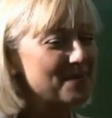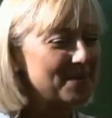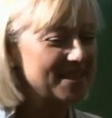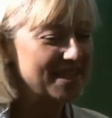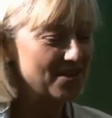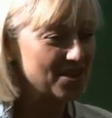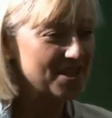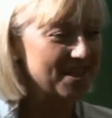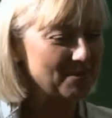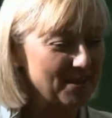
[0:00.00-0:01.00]
But it's
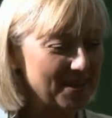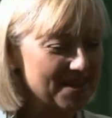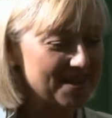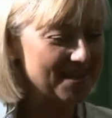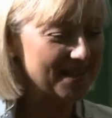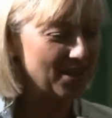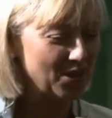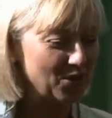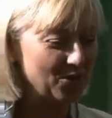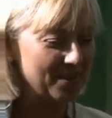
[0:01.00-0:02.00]
interesting because,
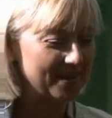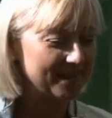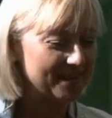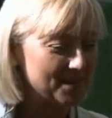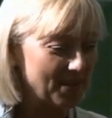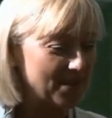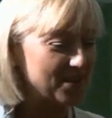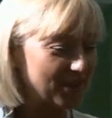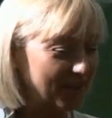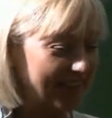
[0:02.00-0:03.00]
you know,
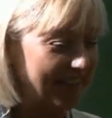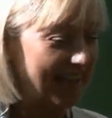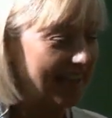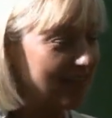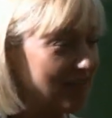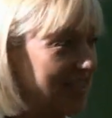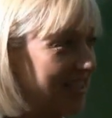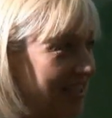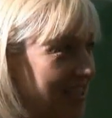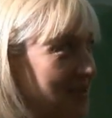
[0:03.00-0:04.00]
speaking to Lorraine Kelly
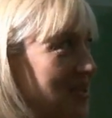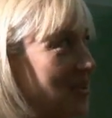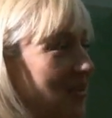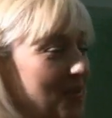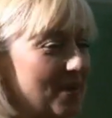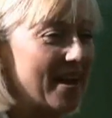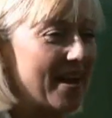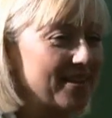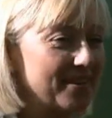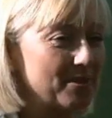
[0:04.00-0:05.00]
recently, she was talking about how